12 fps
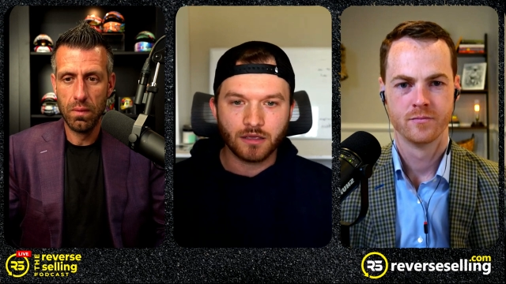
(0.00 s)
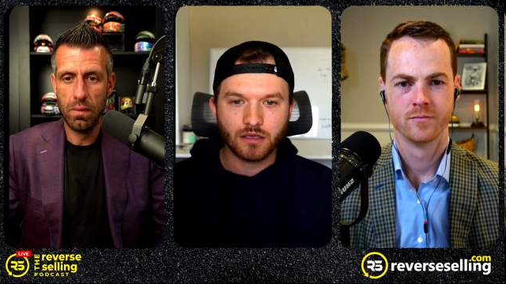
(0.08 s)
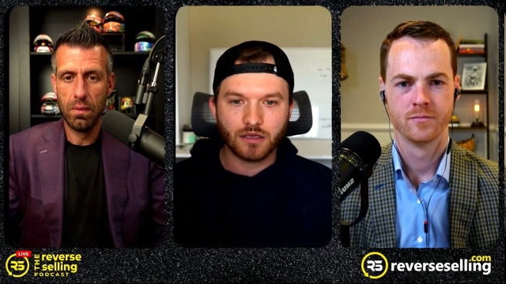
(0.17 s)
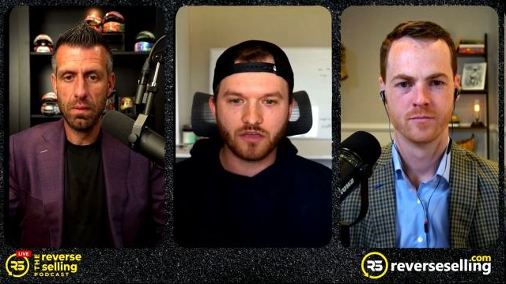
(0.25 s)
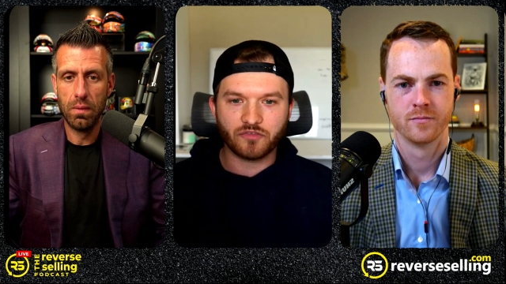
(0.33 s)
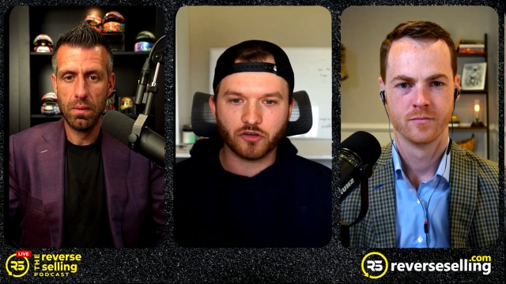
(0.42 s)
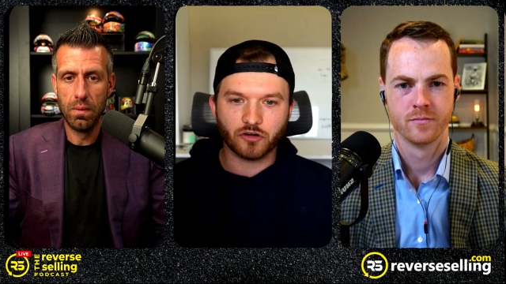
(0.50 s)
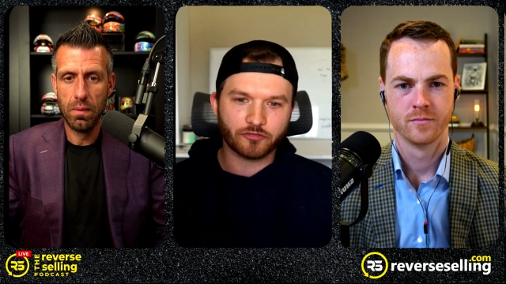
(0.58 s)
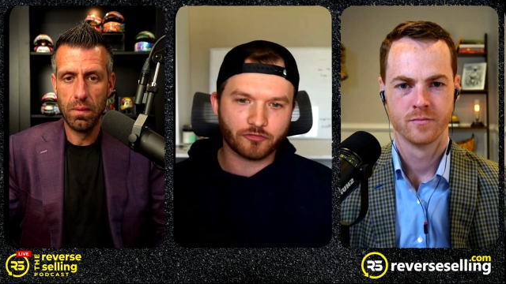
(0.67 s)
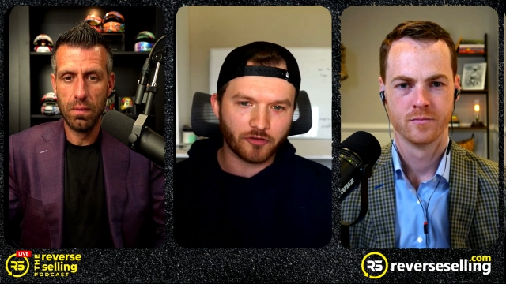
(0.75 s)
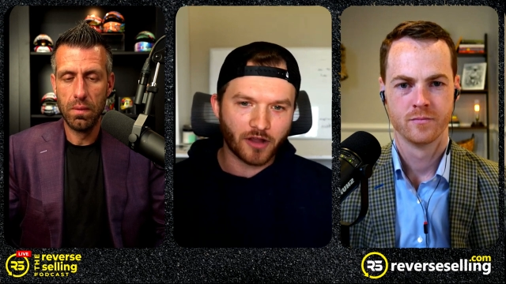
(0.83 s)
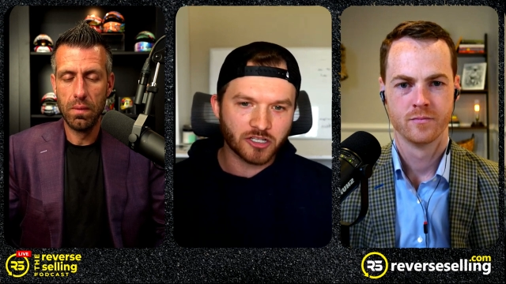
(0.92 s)
Speaker 1: if your
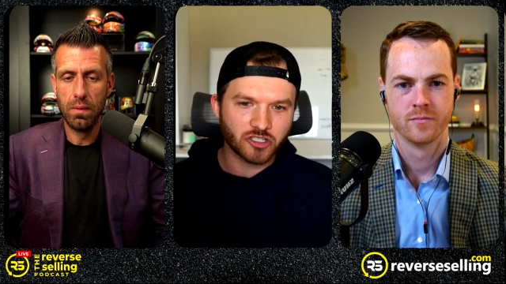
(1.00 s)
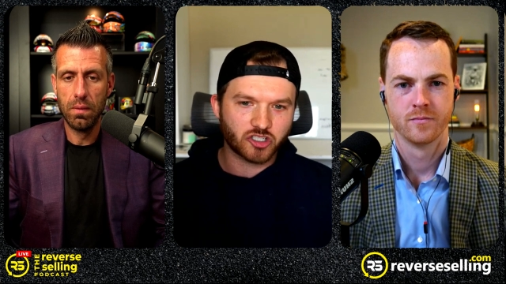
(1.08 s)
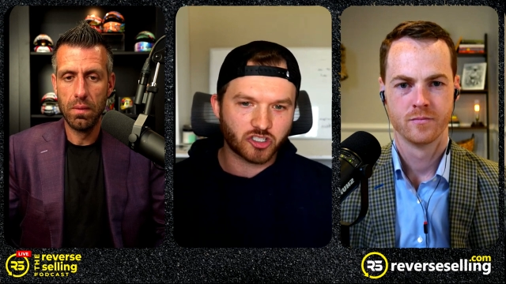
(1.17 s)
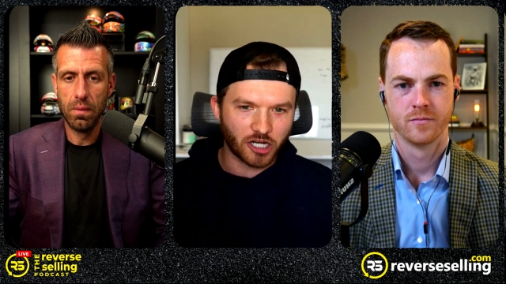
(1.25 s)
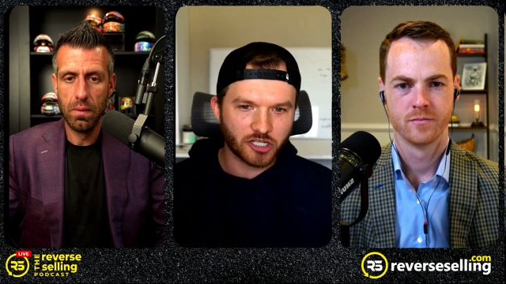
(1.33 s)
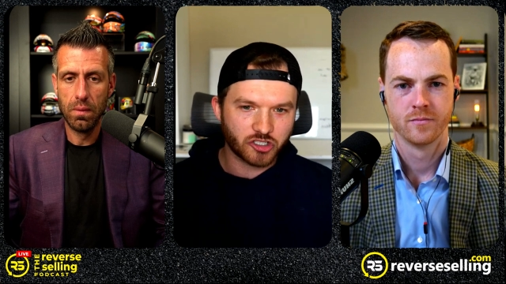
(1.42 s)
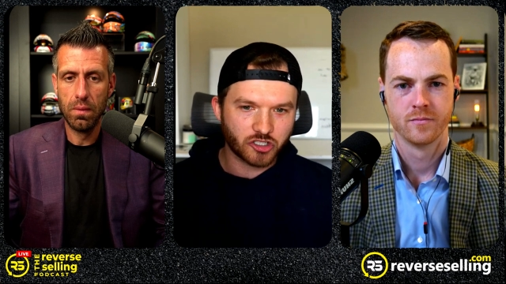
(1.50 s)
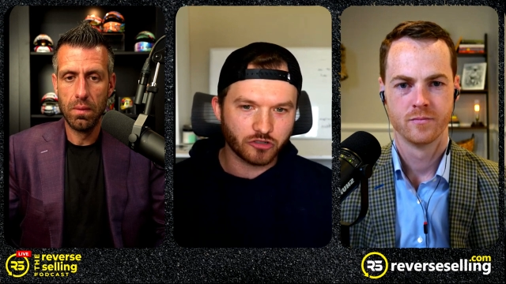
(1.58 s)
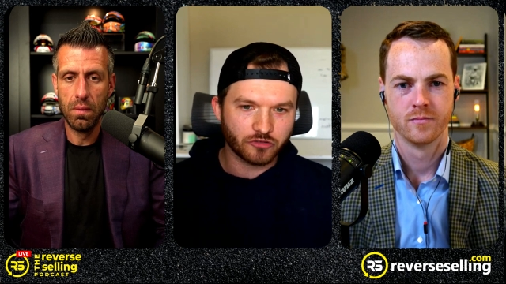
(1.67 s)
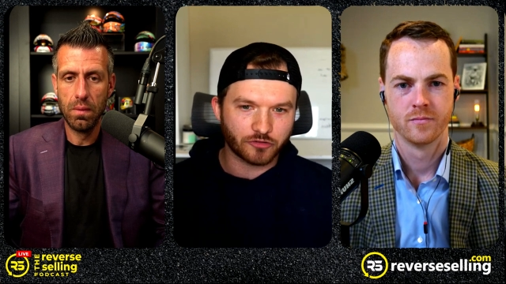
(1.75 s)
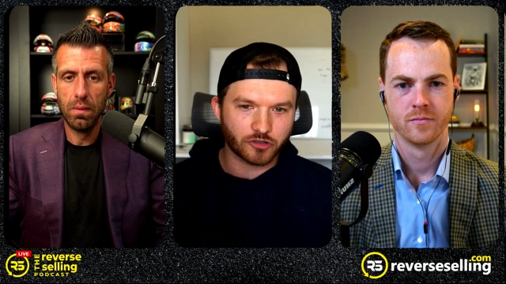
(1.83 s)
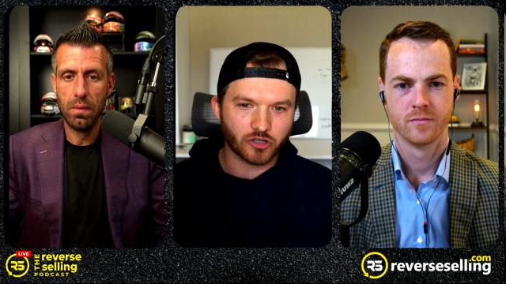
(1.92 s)
friend judged
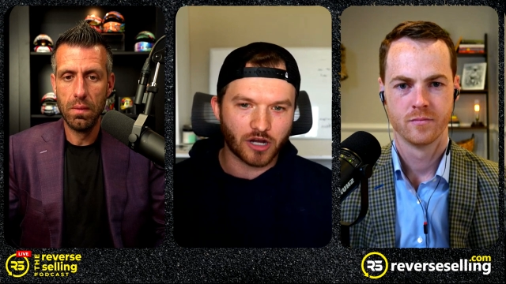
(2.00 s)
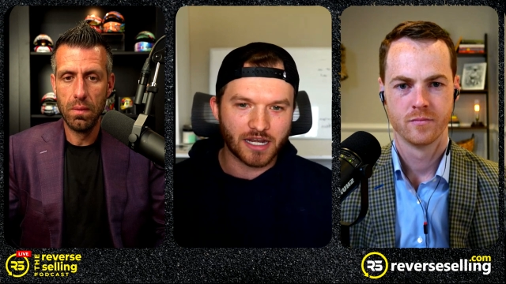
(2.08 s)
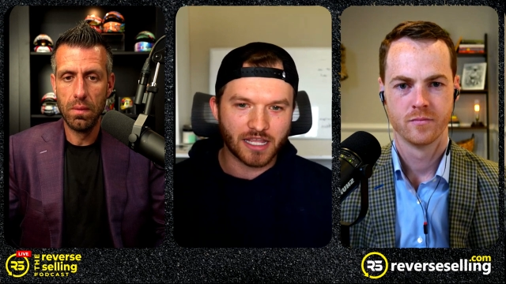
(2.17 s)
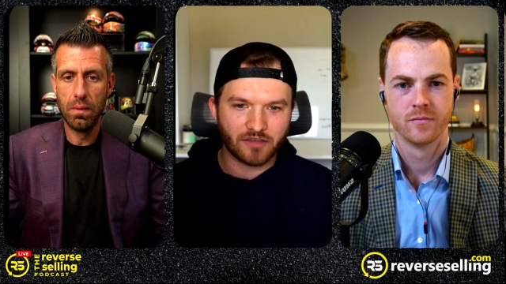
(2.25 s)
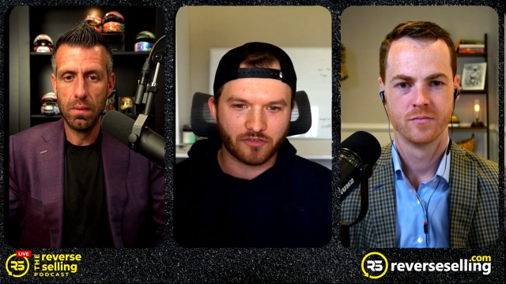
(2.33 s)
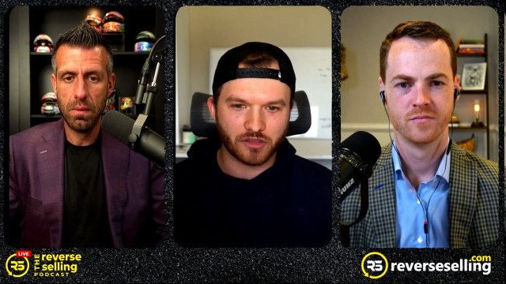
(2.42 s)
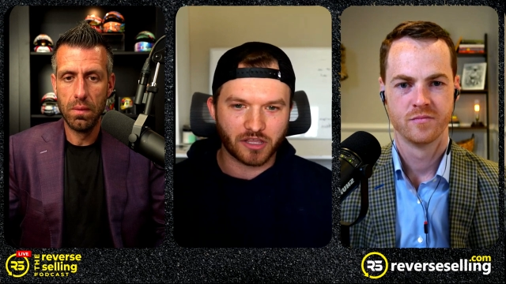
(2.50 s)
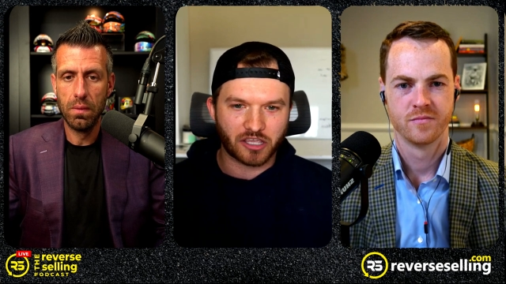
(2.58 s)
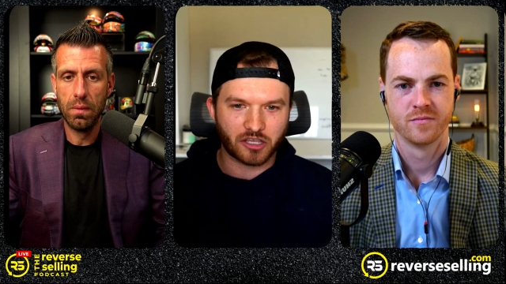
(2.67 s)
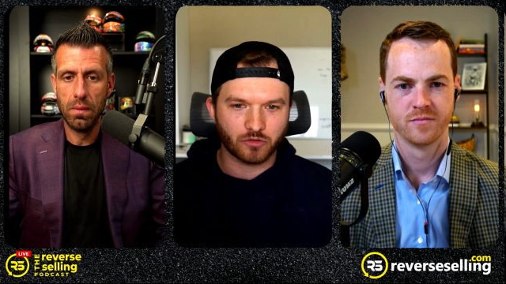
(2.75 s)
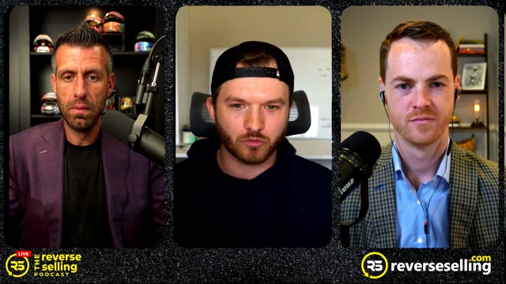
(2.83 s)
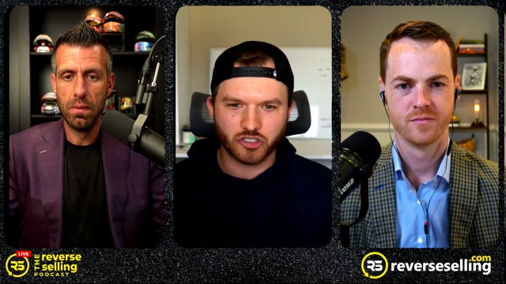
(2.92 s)
you for trying to give her the
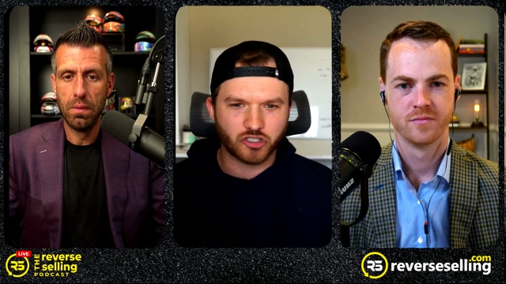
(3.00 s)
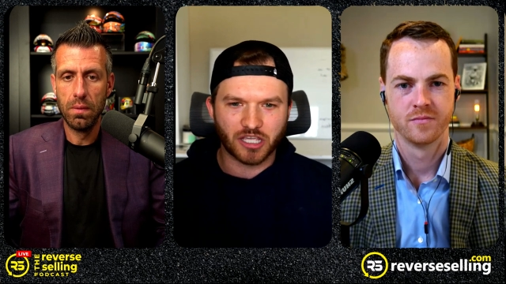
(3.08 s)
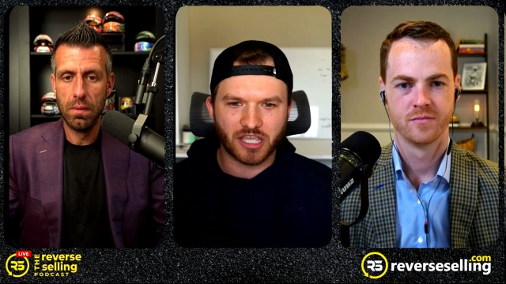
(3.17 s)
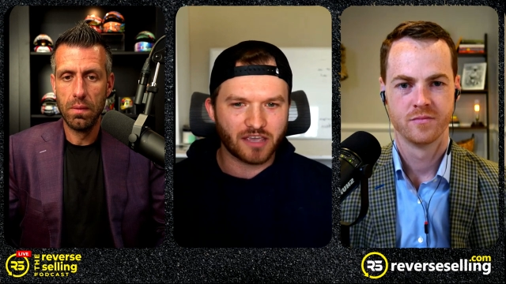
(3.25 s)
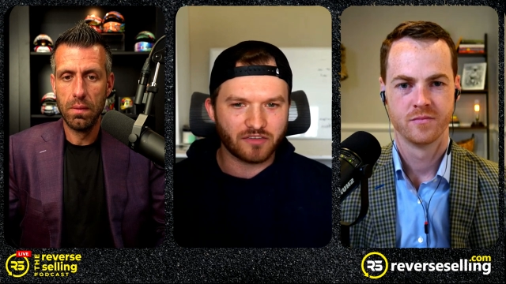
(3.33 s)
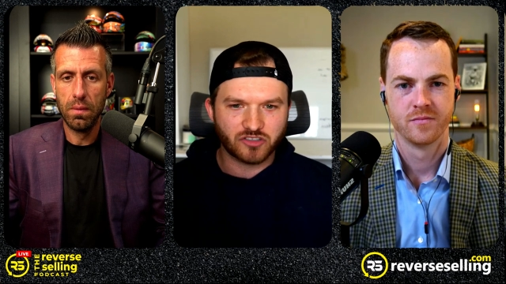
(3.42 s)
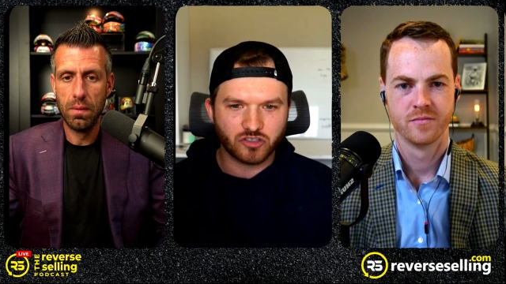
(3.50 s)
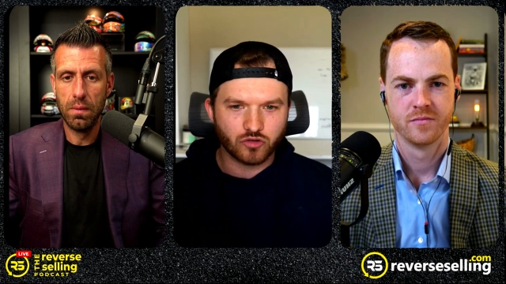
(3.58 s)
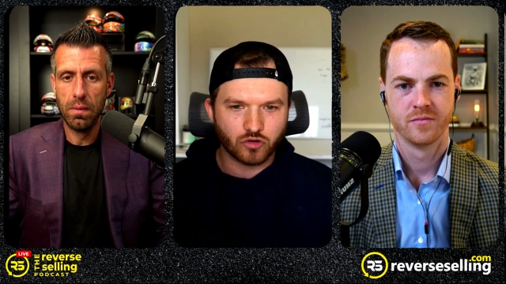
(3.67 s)
cure, would you give two